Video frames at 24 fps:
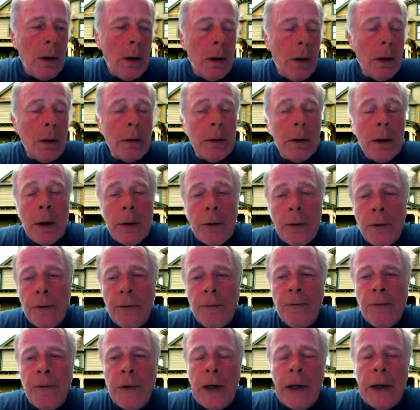The other
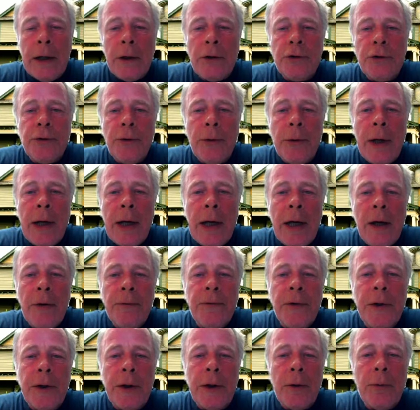advantage you have
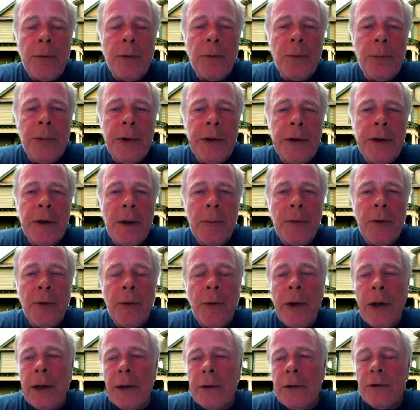here with
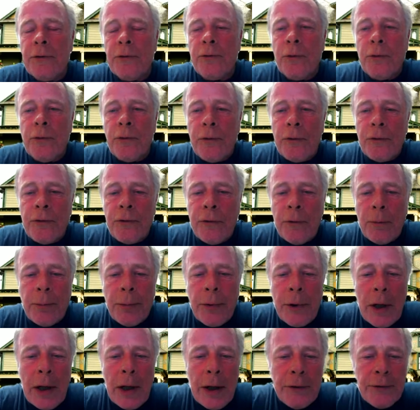PWA, and this was a
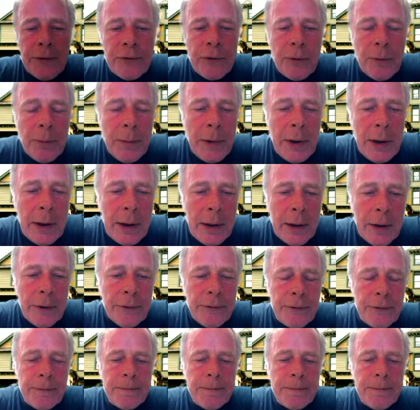surprise to me, is